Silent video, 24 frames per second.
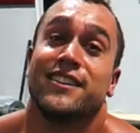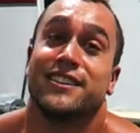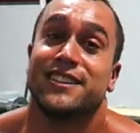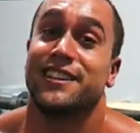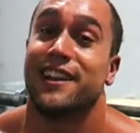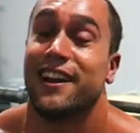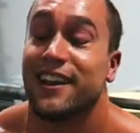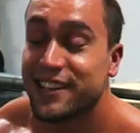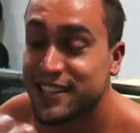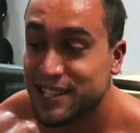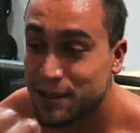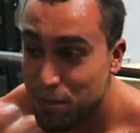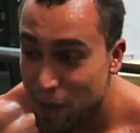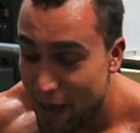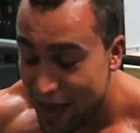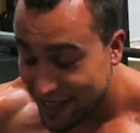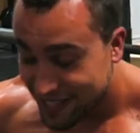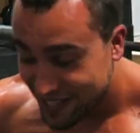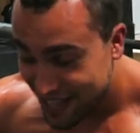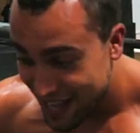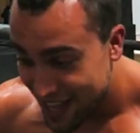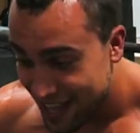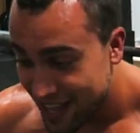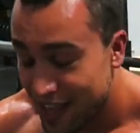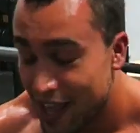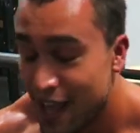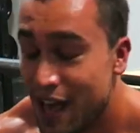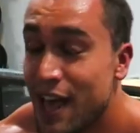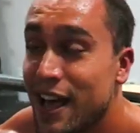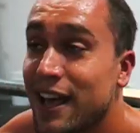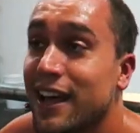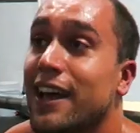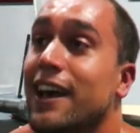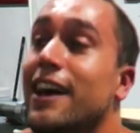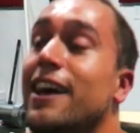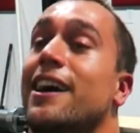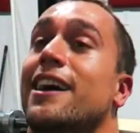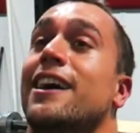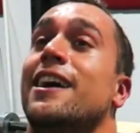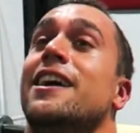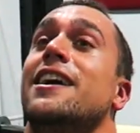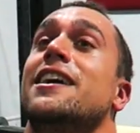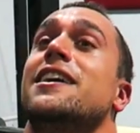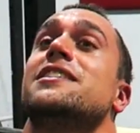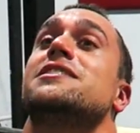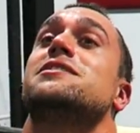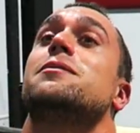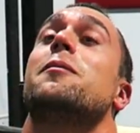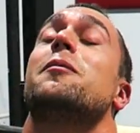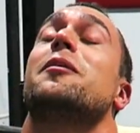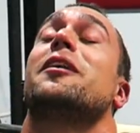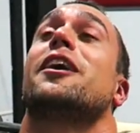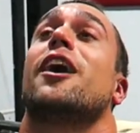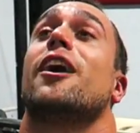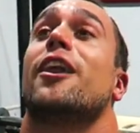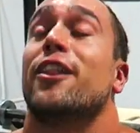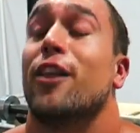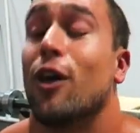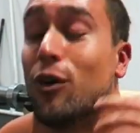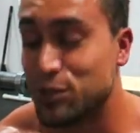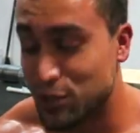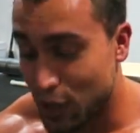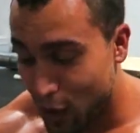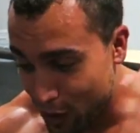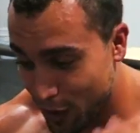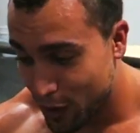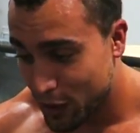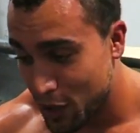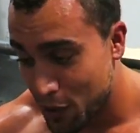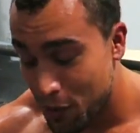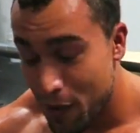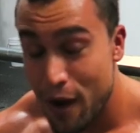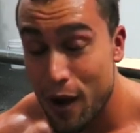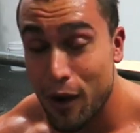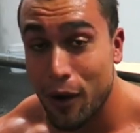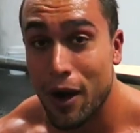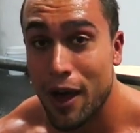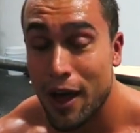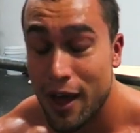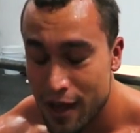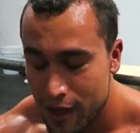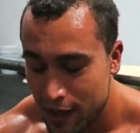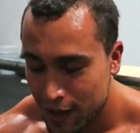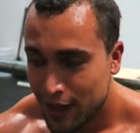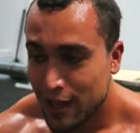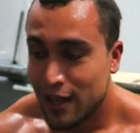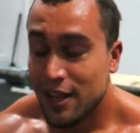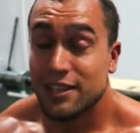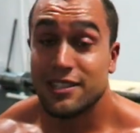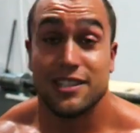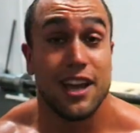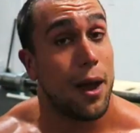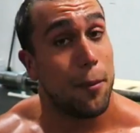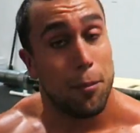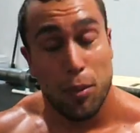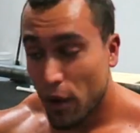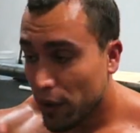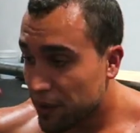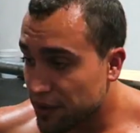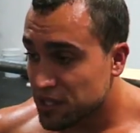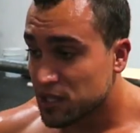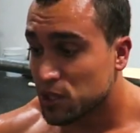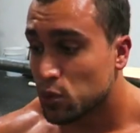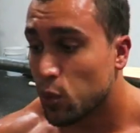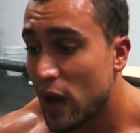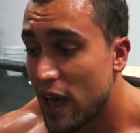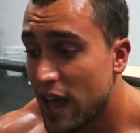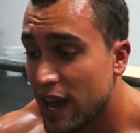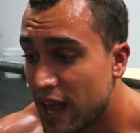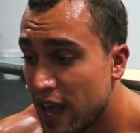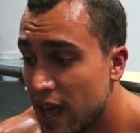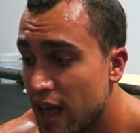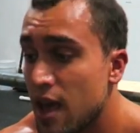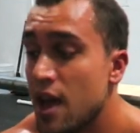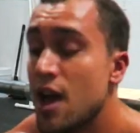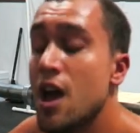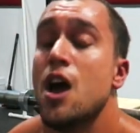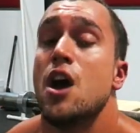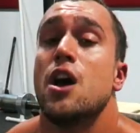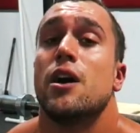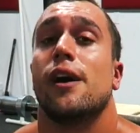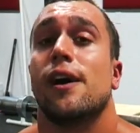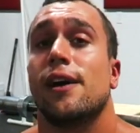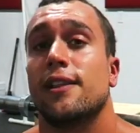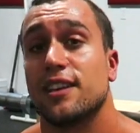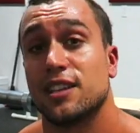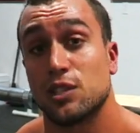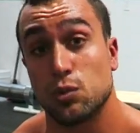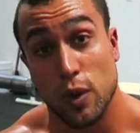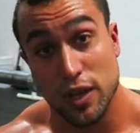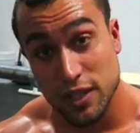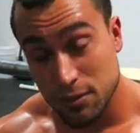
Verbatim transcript: did not expect to be getting those all in a row. See, I broke a sweat. This